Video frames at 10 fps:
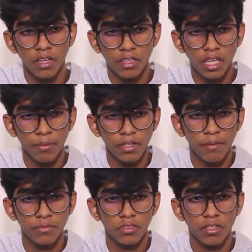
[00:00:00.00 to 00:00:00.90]

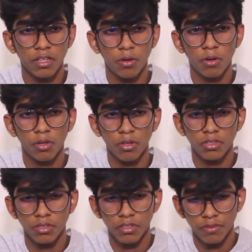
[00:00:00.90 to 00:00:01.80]
I'm just gonna hold on
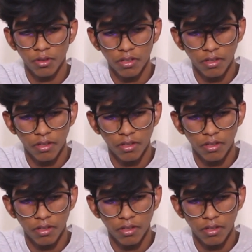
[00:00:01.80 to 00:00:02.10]
to it for